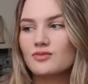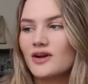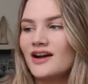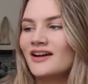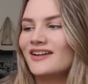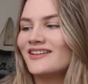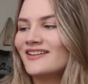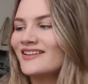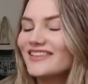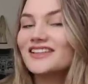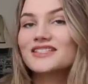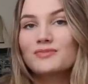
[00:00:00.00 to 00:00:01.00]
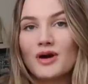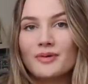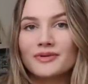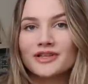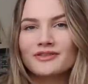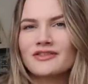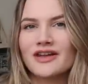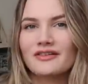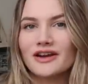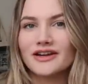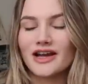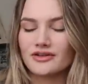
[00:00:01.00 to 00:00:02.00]
one that's popular on there
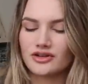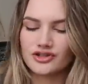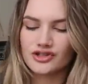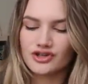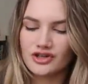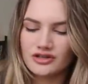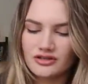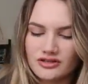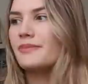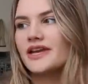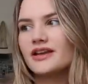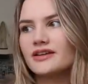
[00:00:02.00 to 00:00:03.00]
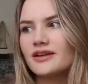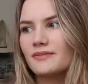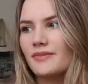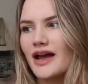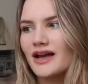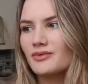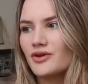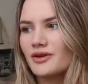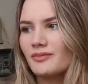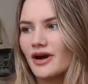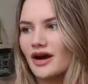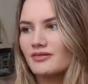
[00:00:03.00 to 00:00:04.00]
right now, I'm not sure. Bearded bad boy
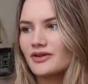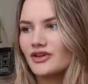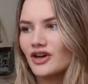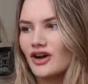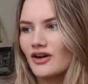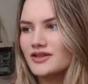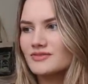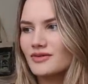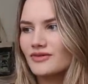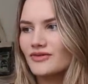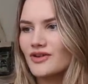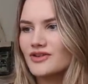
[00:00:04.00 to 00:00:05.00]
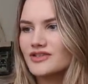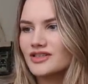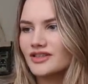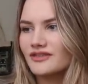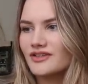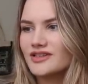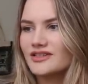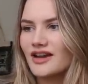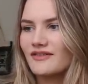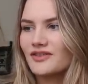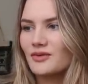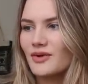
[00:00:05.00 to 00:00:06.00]
Barber Knox prefers to live his
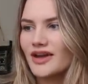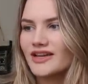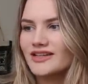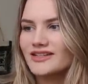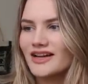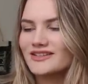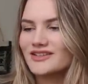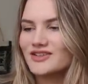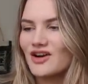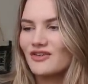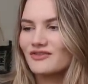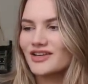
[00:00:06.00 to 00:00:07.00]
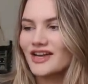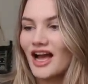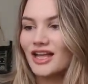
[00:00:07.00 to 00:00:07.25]
life the way he takes his coffee